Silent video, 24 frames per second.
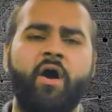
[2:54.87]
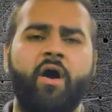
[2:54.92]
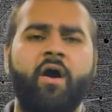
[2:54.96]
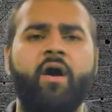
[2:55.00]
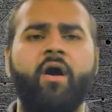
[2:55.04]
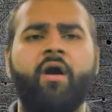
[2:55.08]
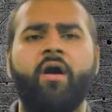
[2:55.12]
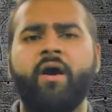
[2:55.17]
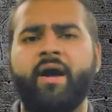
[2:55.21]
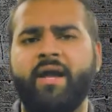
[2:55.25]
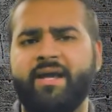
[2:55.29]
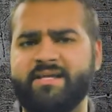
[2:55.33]

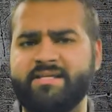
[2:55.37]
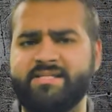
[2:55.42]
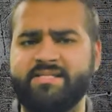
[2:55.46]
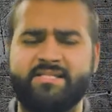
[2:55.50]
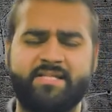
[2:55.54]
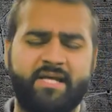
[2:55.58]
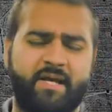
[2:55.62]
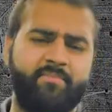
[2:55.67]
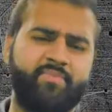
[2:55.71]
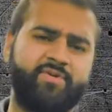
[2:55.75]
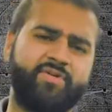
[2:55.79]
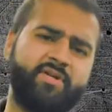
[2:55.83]
are
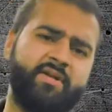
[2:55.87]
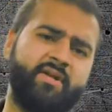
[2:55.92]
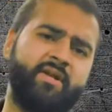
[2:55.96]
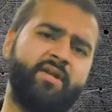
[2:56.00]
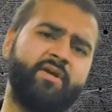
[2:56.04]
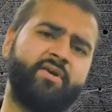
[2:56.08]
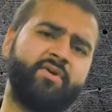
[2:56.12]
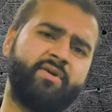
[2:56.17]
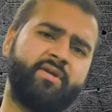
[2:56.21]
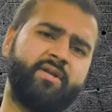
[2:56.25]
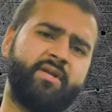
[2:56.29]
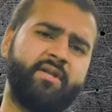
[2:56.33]
exceptionally
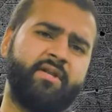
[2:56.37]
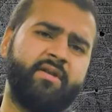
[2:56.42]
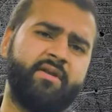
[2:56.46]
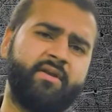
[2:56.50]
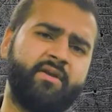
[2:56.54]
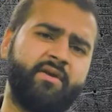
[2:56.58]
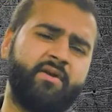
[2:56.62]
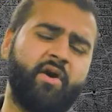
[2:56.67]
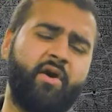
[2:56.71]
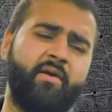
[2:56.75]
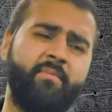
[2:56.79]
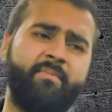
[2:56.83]
good in
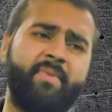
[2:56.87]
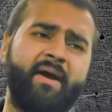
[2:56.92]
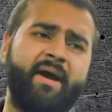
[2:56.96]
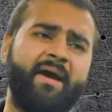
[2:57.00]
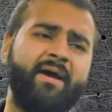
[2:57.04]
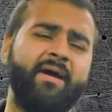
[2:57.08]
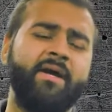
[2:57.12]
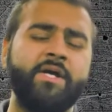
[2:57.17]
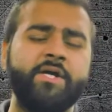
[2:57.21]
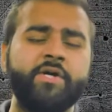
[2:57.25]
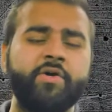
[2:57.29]
combat.